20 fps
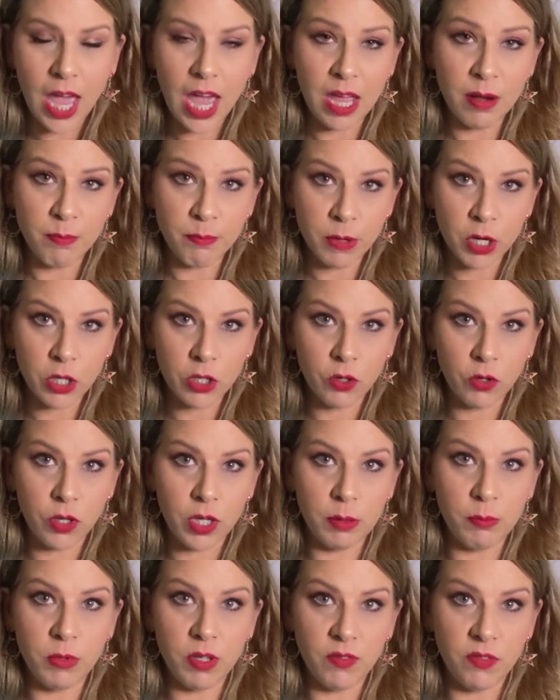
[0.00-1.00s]
and
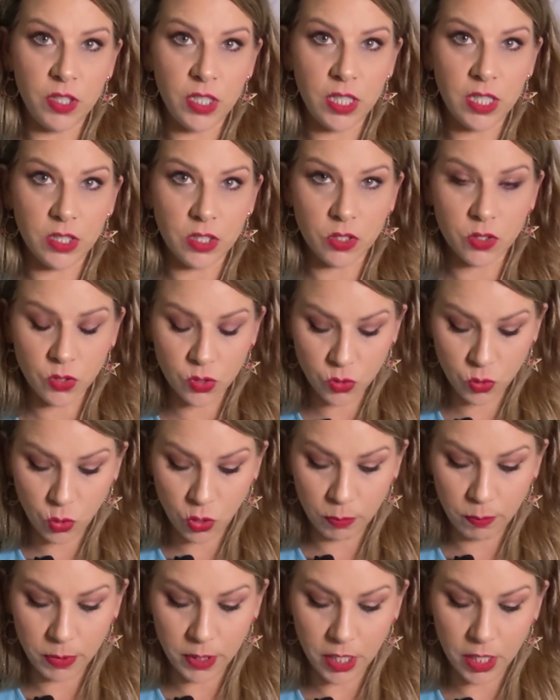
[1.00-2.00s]
Mercury moving into
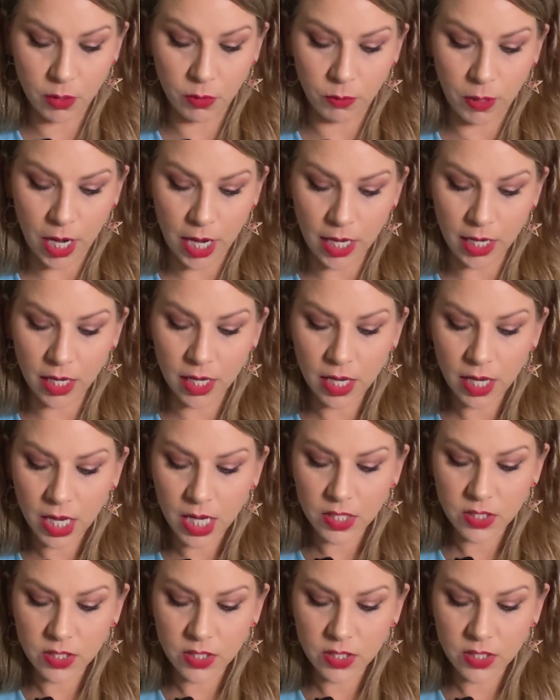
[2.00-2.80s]
Scorpio, right?